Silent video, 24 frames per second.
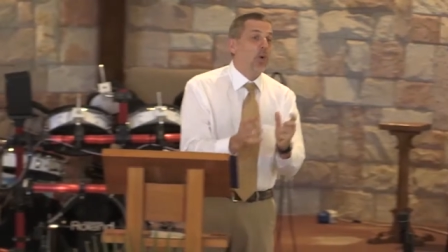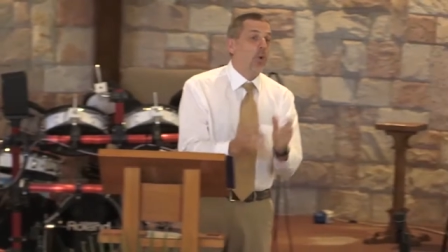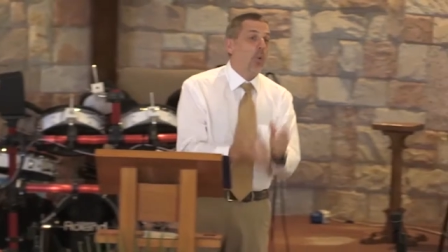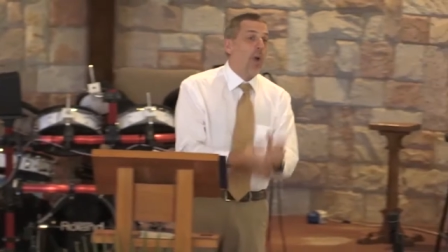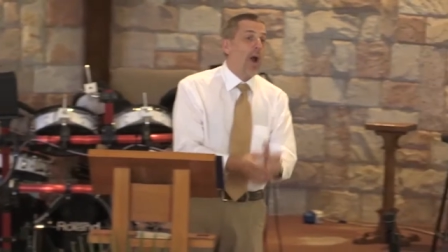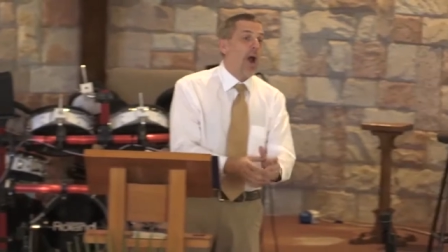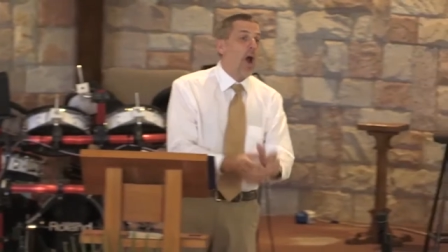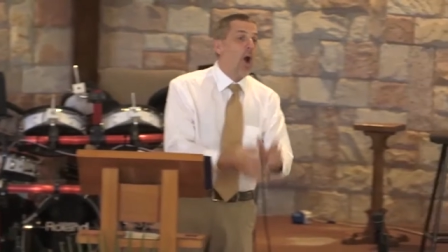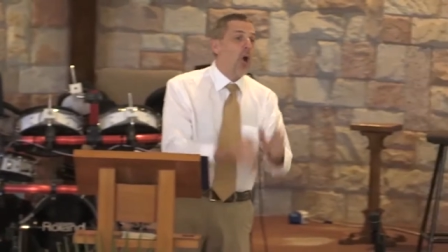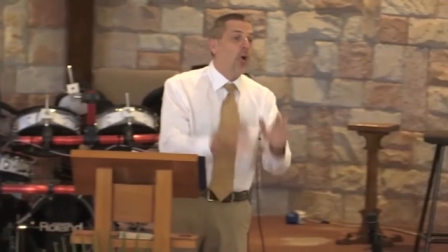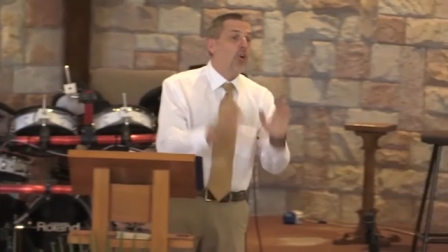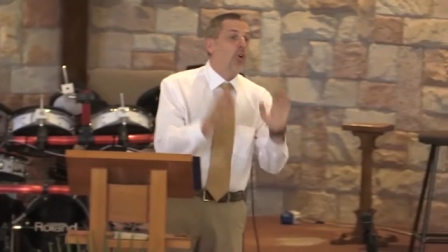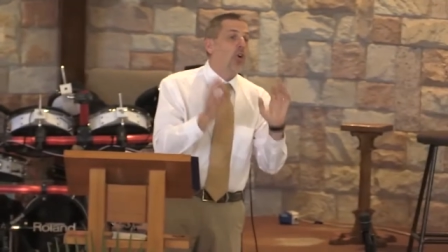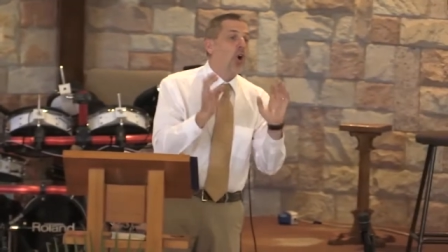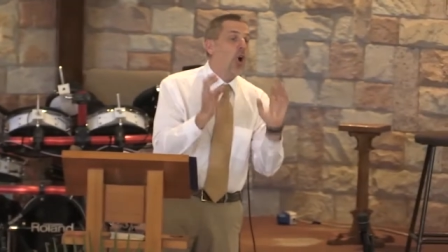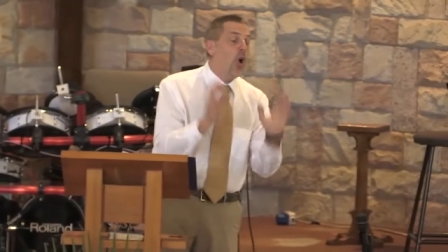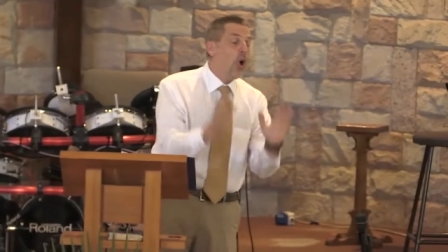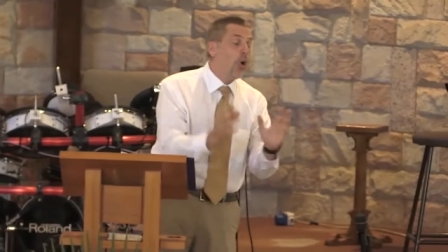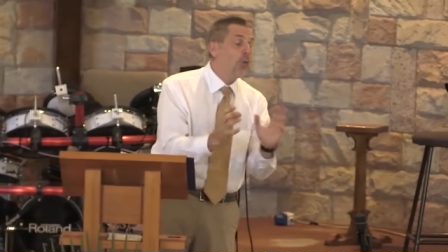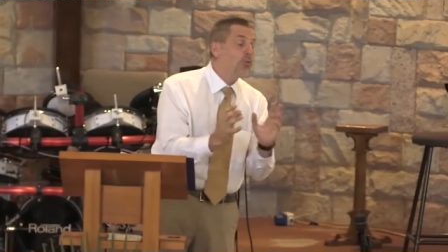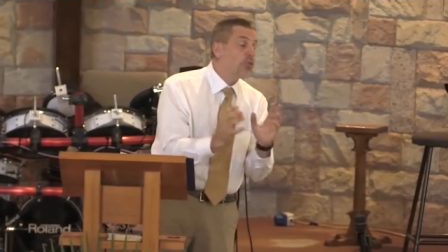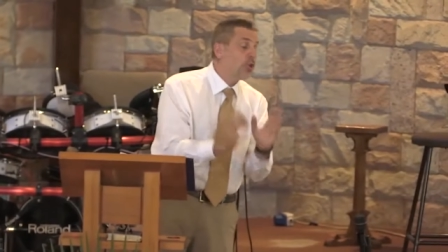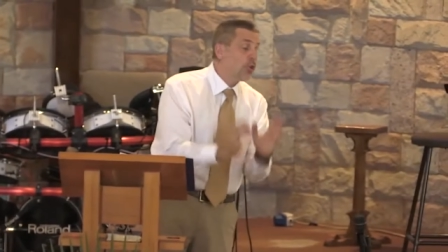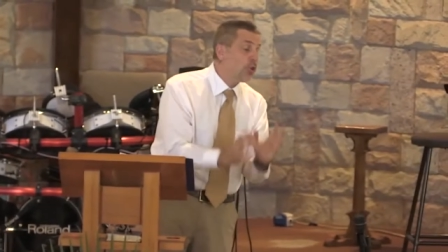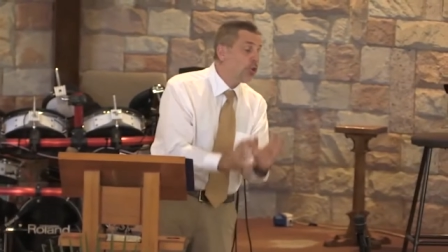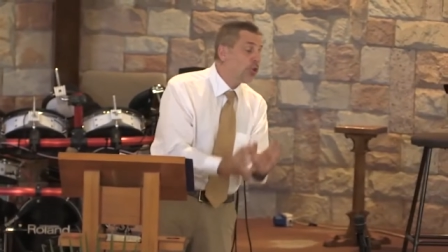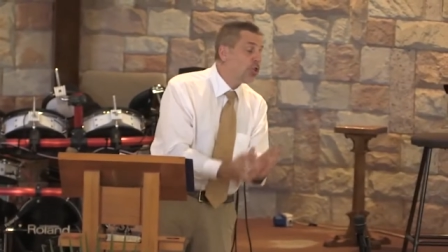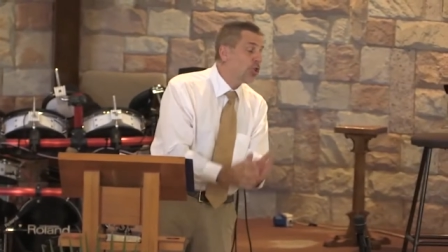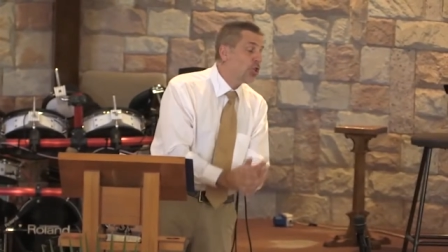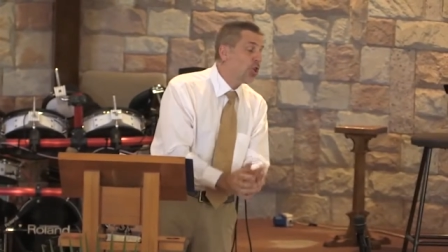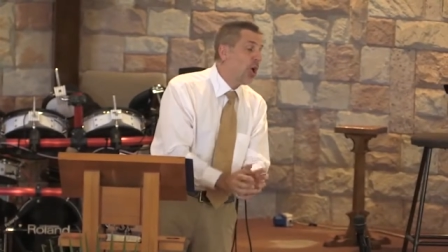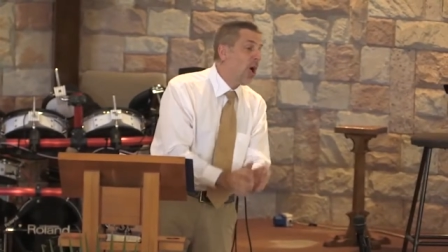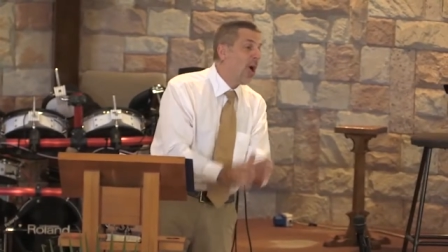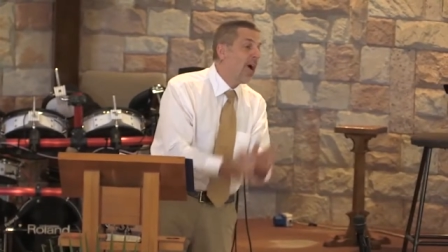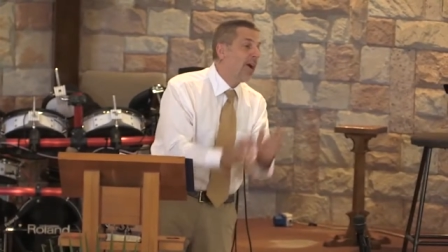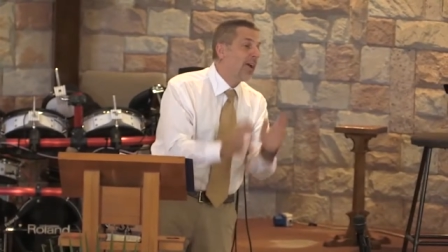the ground, culture
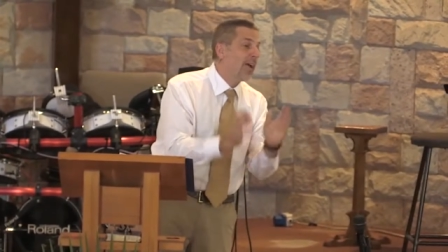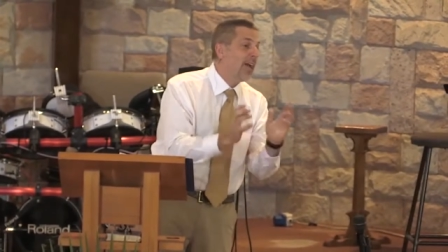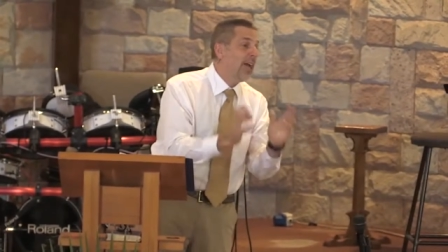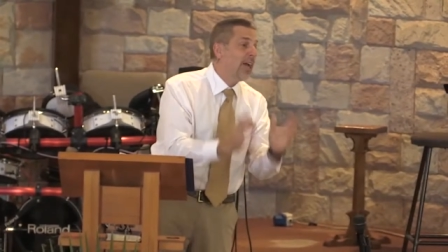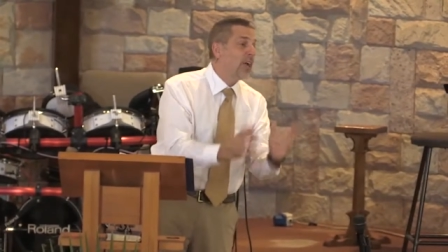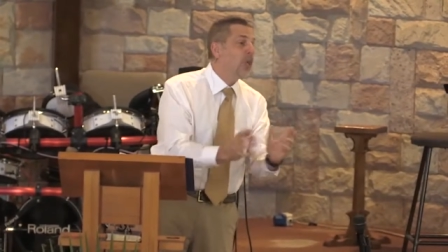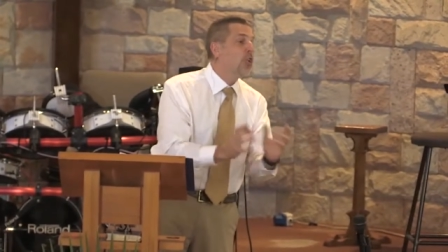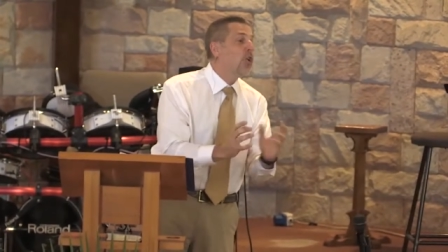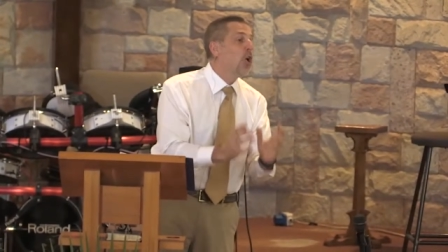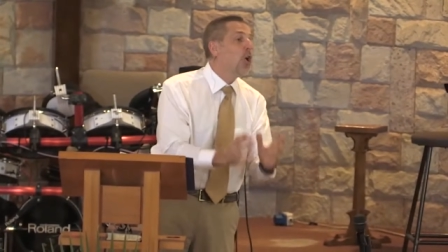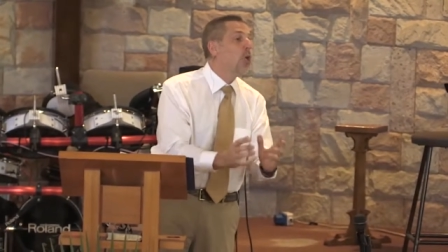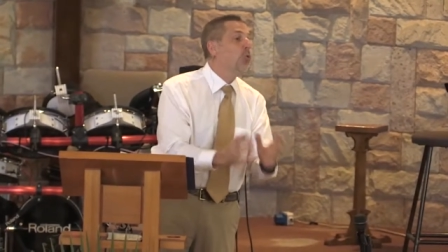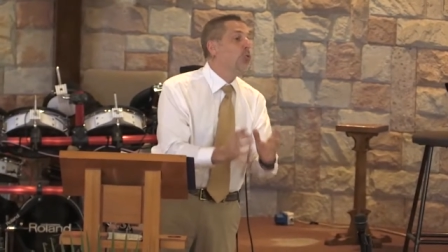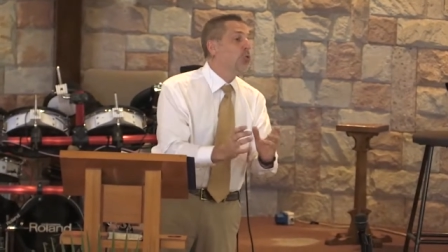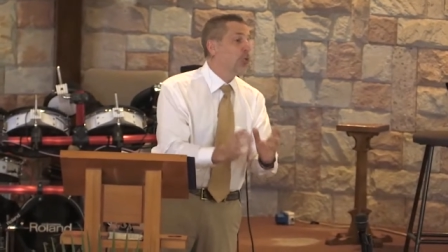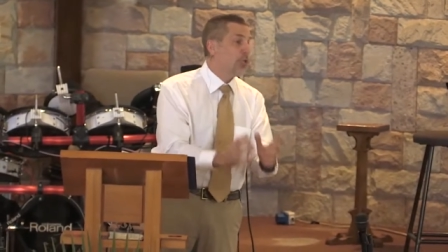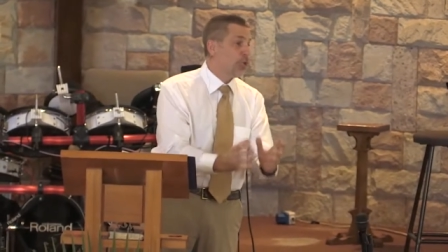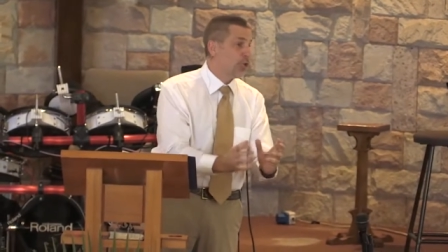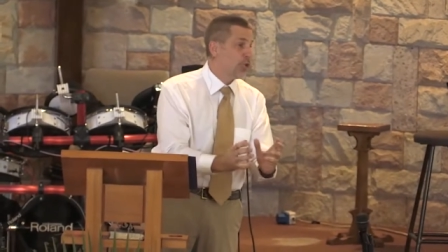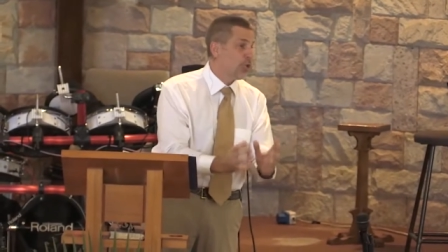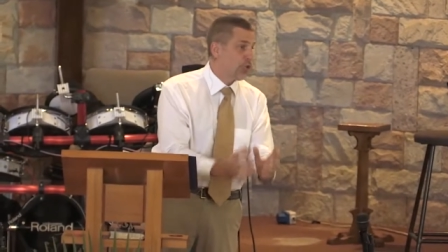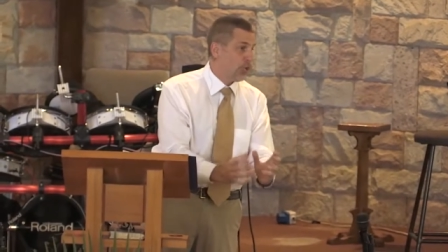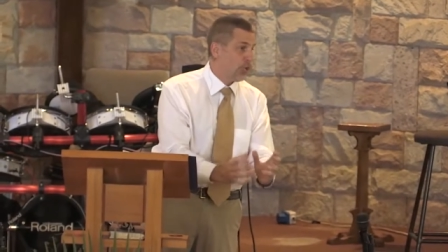shock and culture